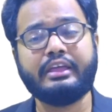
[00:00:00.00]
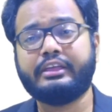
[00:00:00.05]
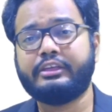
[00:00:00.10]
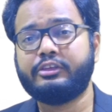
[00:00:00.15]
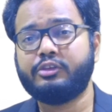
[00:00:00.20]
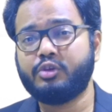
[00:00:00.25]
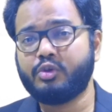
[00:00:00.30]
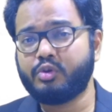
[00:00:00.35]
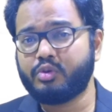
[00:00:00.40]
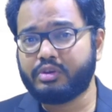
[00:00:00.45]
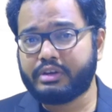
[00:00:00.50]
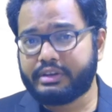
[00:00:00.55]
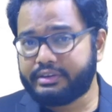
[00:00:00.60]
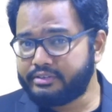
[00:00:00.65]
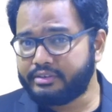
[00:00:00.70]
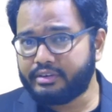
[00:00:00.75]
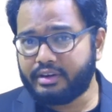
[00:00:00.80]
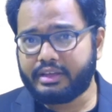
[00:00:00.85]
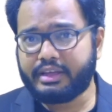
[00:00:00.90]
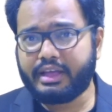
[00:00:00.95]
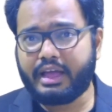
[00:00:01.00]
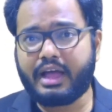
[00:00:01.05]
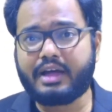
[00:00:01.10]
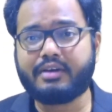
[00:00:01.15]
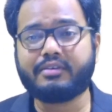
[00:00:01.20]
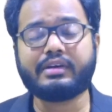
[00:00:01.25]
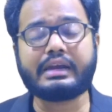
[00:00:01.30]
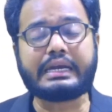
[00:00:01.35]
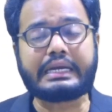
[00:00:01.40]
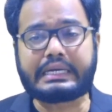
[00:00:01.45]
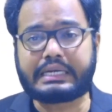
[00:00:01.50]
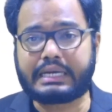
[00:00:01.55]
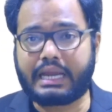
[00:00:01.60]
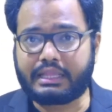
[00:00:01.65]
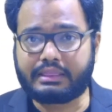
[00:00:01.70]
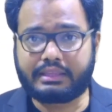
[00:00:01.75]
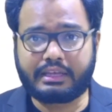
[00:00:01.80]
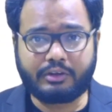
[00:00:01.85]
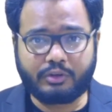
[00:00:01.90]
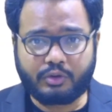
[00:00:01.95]
You literally have
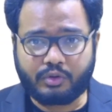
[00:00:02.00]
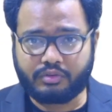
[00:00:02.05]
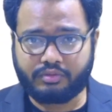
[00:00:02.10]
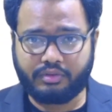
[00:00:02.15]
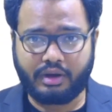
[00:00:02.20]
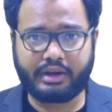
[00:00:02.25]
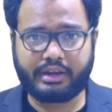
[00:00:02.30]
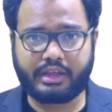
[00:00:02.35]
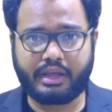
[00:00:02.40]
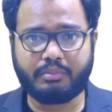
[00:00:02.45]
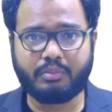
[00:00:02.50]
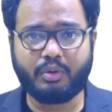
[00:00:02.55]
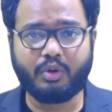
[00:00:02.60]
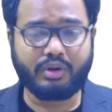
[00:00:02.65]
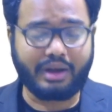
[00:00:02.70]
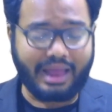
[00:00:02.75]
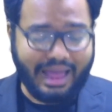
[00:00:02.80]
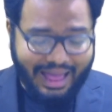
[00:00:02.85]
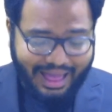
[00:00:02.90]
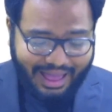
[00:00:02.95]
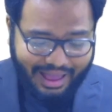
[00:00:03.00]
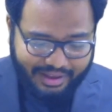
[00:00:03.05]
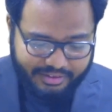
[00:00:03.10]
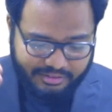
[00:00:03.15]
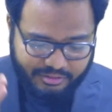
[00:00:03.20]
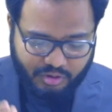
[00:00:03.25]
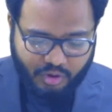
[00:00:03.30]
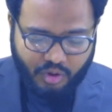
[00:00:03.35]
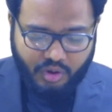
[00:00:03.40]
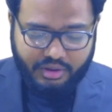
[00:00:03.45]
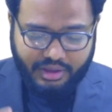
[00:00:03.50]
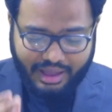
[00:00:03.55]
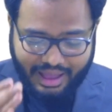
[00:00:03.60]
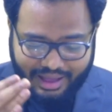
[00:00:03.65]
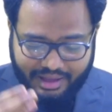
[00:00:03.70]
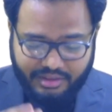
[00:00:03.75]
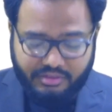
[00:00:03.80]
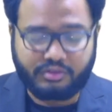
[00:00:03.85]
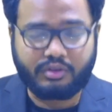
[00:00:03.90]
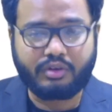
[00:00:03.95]
nothing to worry about as long
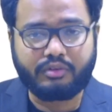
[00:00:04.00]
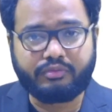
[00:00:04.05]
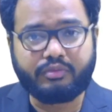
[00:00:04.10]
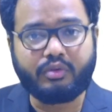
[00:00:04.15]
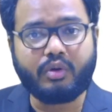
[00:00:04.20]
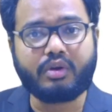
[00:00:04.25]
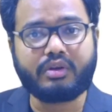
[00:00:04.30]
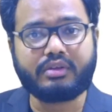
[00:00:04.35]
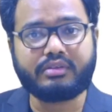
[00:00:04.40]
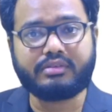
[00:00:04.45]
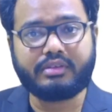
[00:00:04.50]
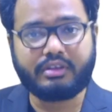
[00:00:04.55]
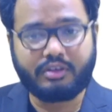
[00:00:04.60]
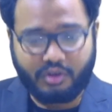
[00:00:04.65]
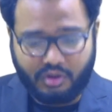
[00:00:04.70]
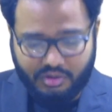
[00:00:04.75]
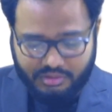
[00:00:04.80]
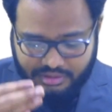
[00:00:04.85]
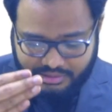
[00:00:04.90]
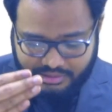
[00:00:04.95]
as you're focusing on the